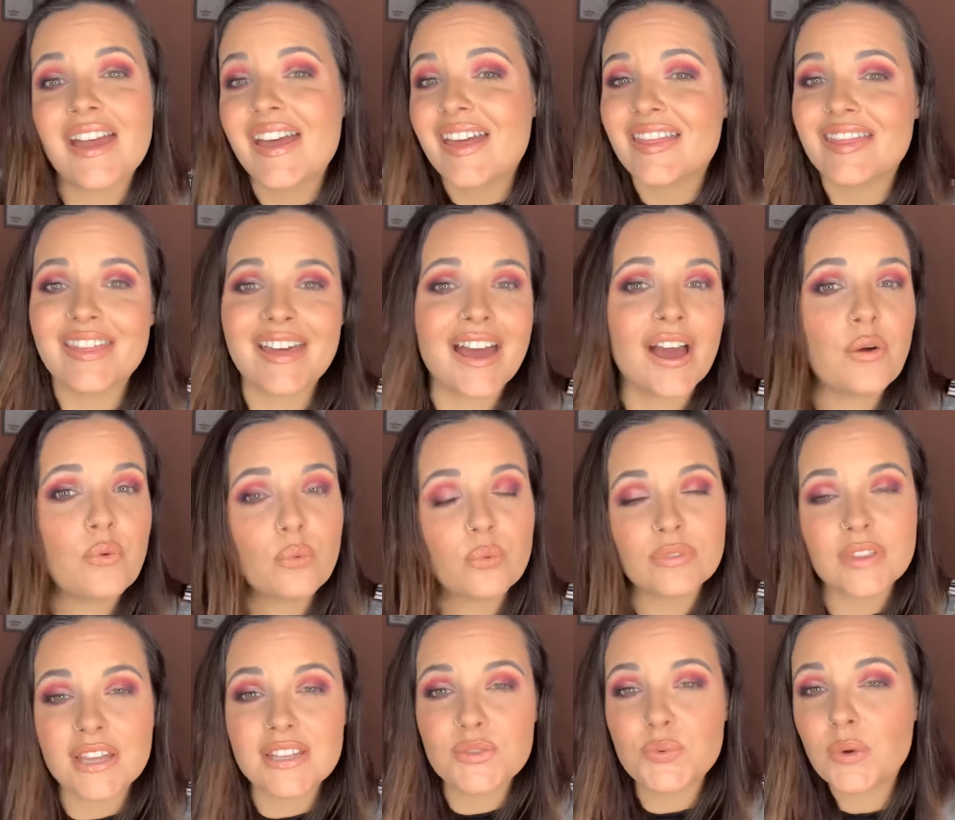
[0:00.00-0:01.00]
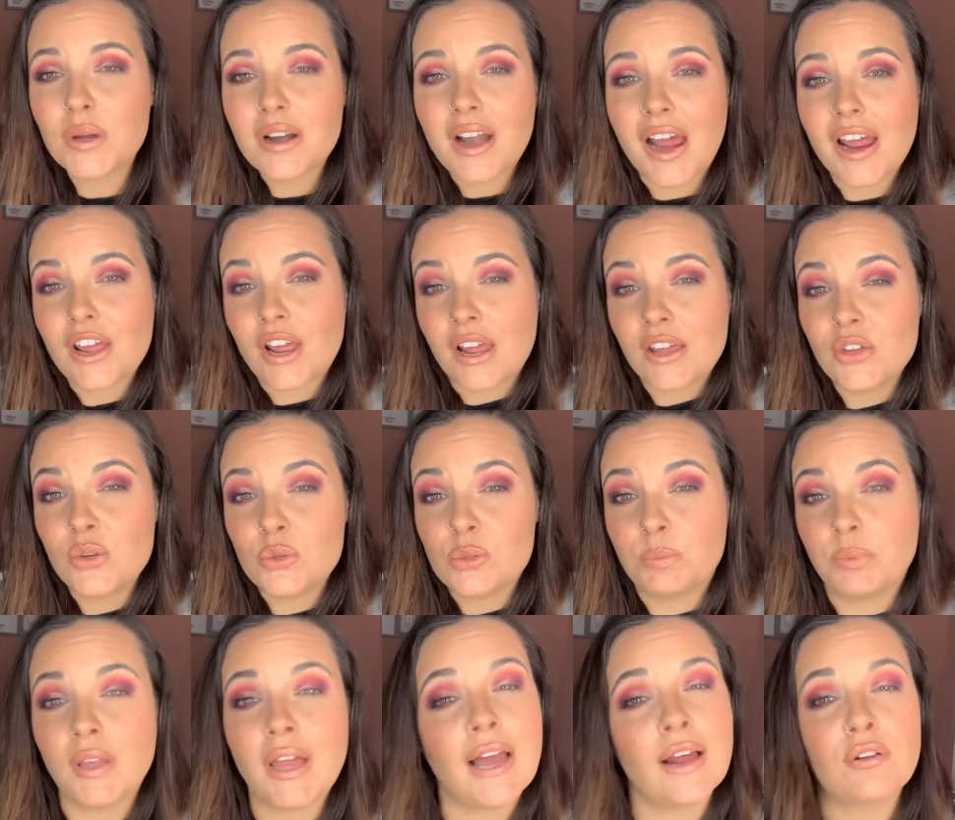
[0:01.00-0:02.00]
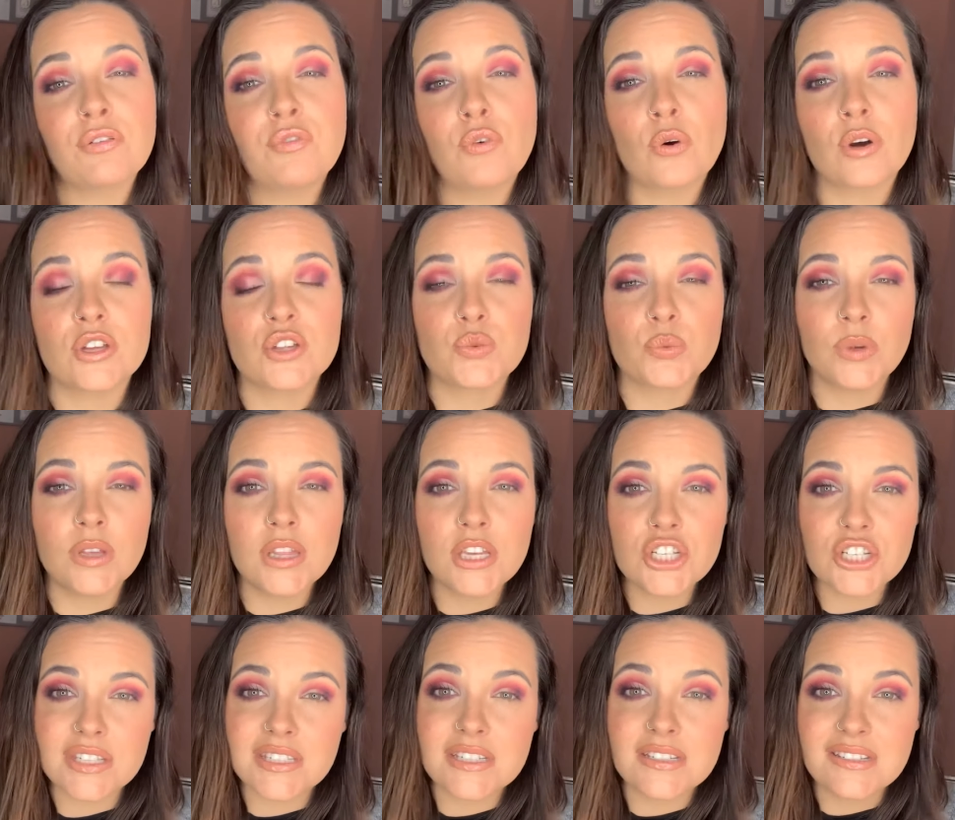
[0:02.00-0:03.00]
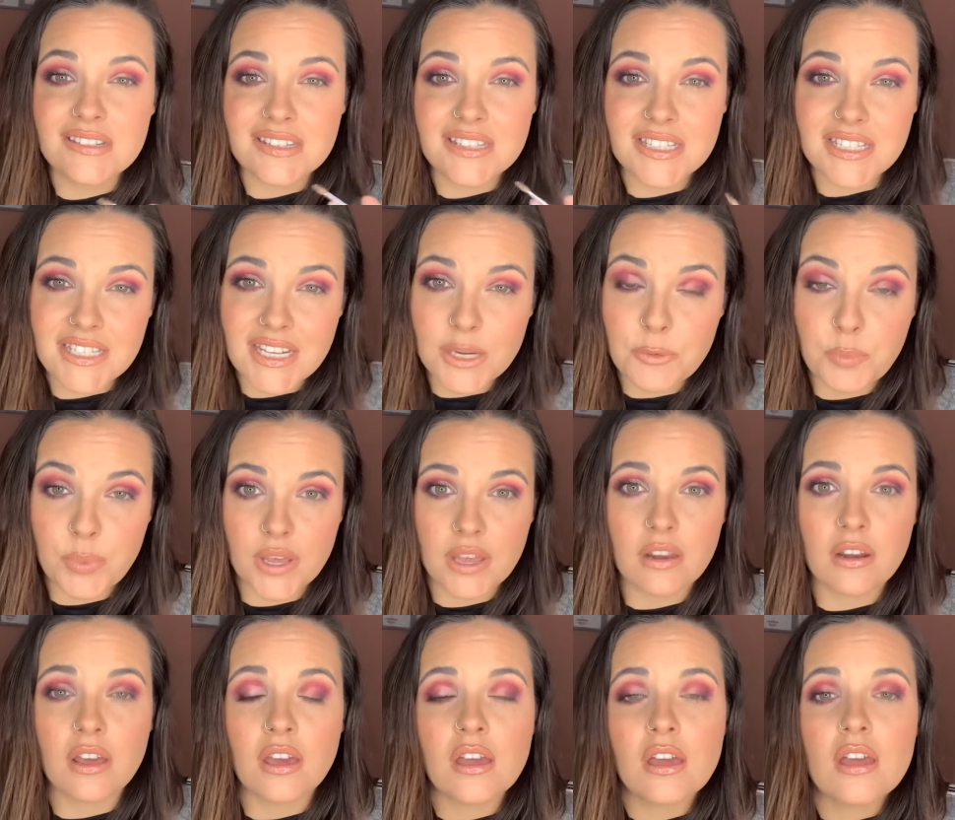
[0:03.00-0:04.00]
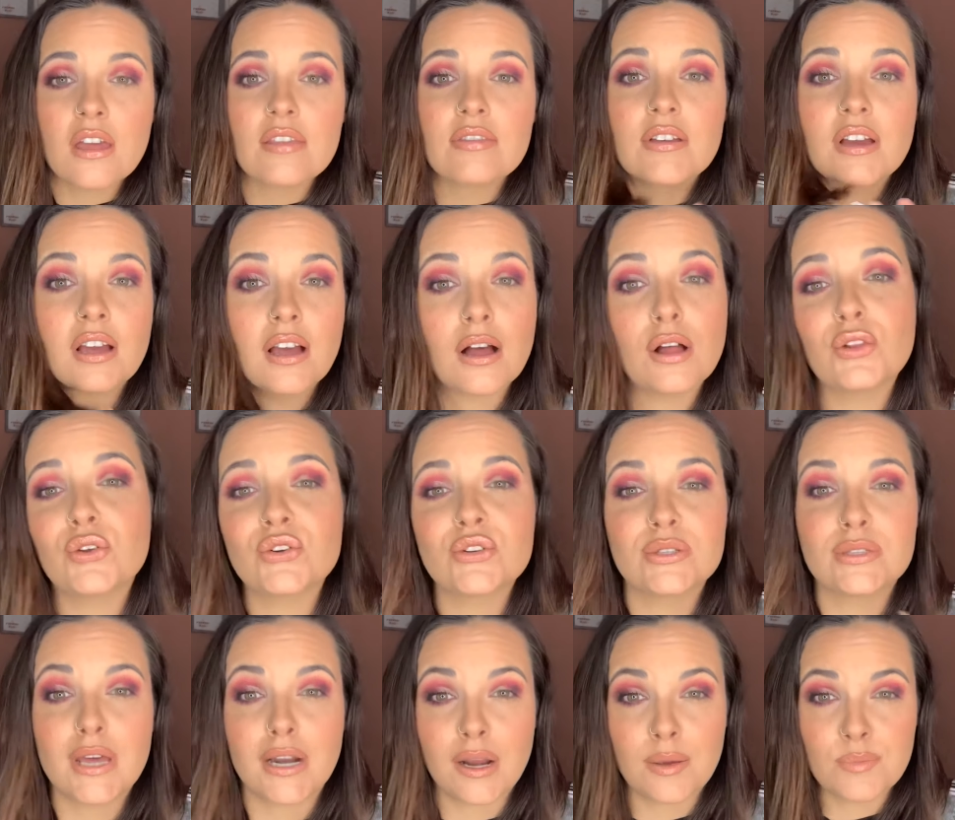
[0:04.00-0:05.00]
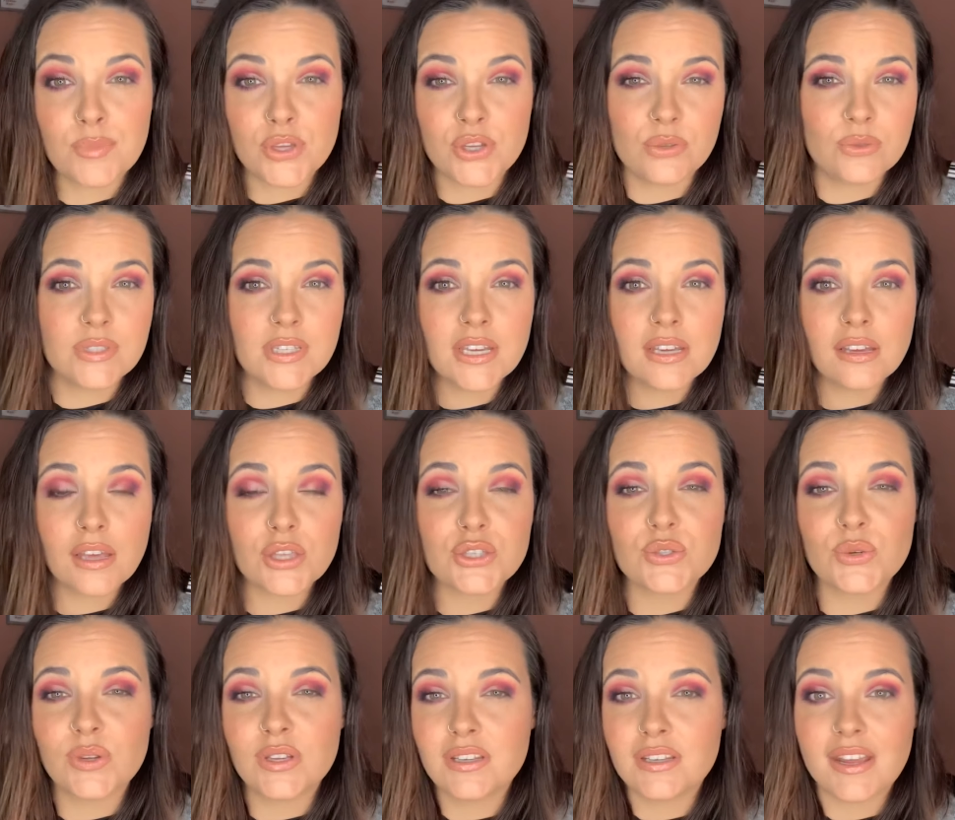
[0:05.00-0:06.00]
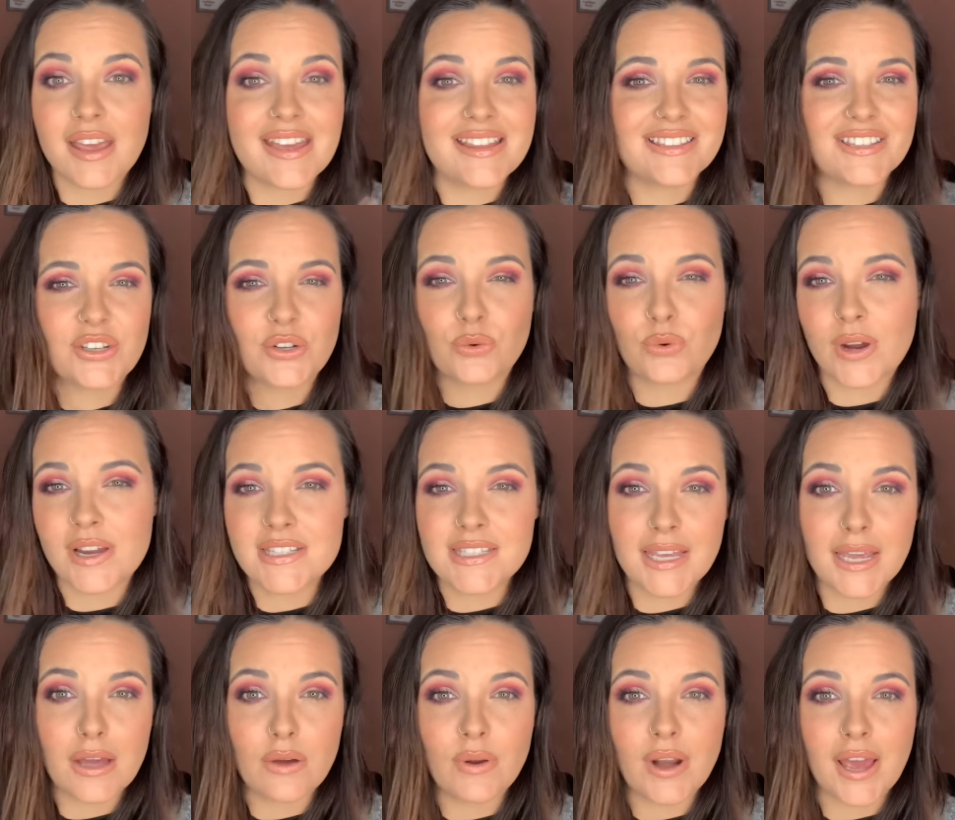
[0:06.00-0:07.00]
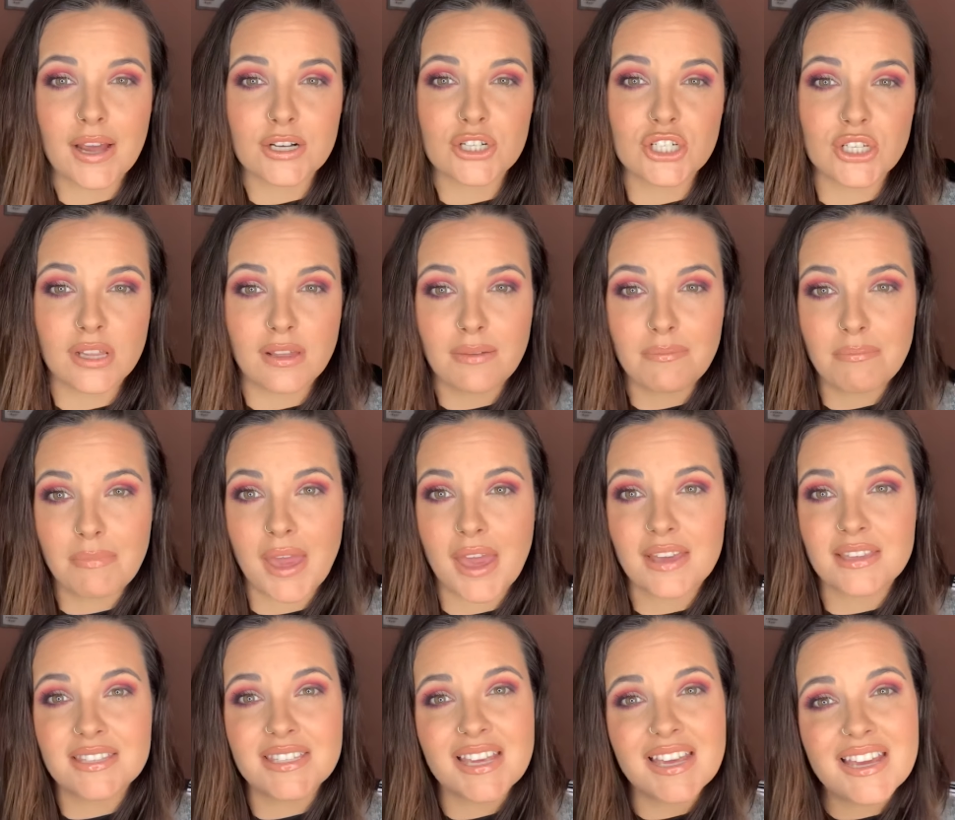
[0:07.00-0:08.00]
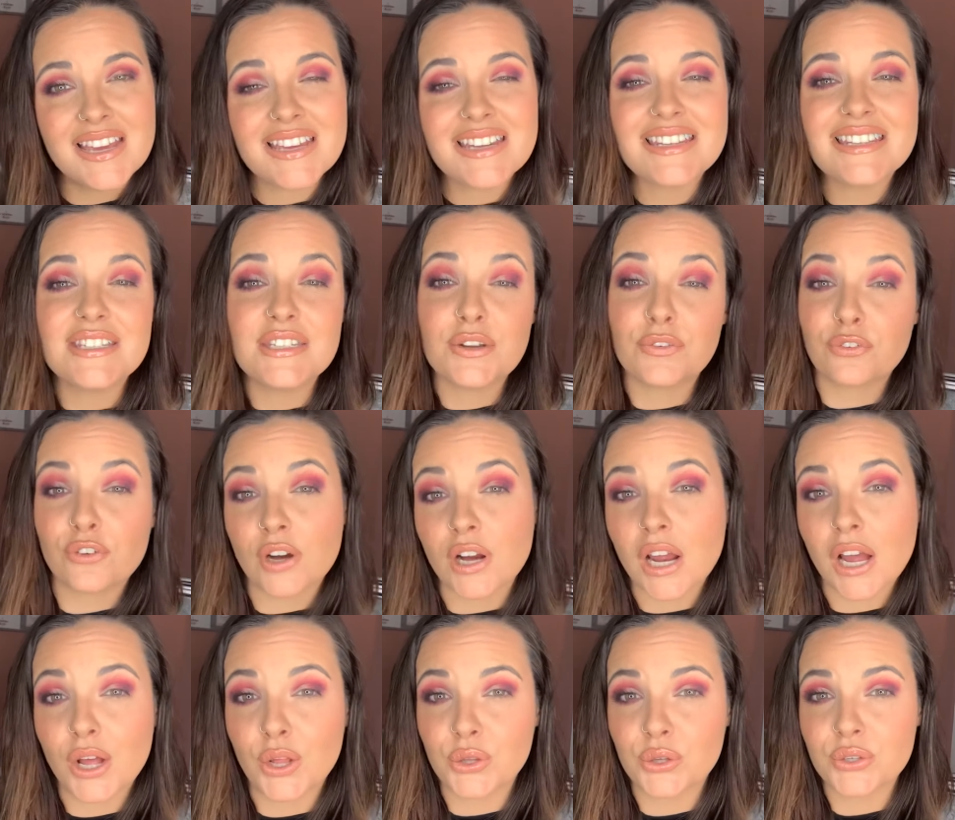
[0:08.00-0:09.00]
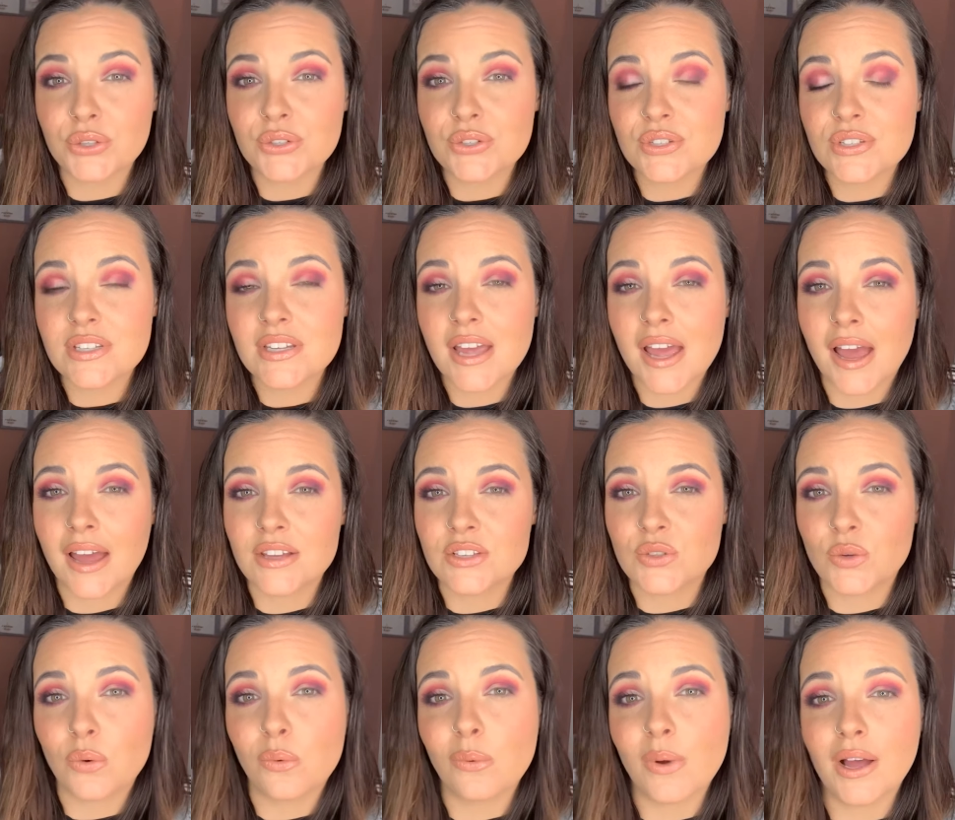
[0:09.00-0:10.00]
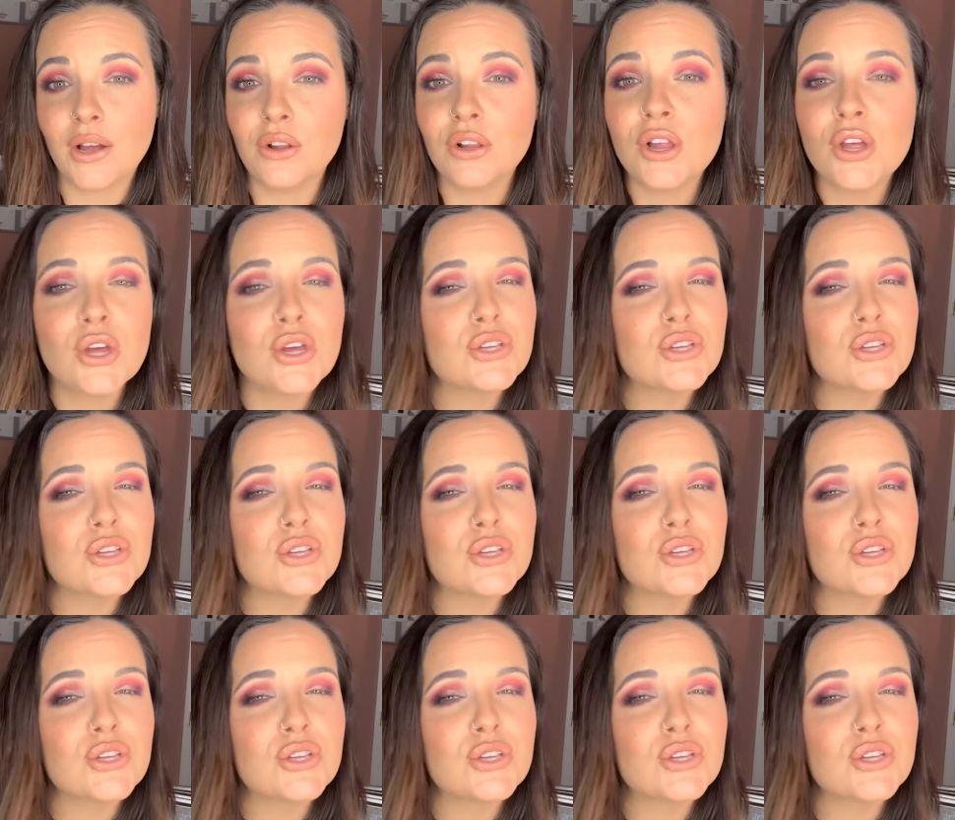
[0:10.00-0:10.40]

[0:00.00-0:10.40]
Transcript: That's what I use black for. It's really just to deepen the colors that I'm using. So it's crazy how it actually makes different colors as well.